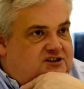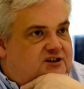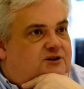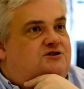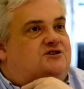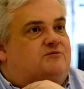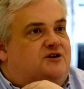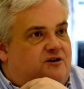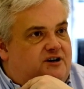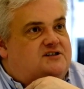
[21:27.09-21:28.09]
solution, but
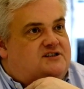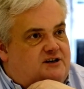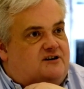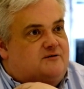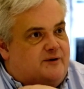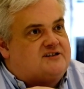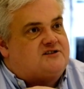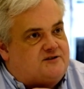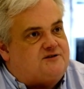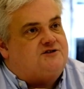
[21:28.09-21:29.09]
not necessarily the best
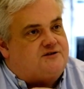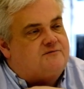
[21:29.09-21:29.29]
solution.